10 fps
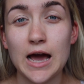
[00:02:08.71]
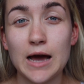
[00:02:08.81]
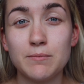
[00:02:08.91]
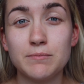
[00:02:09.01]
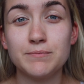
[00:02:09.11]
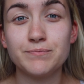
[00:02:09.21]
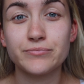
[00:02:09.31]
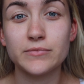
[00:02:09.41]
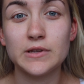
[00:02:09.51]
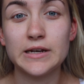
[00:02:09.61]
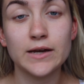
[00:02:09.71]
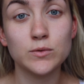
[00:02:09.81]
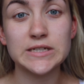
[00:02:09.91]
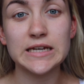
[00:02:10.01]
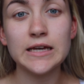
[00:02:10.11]

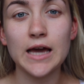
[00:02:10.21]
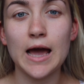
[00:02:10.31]
liquidy.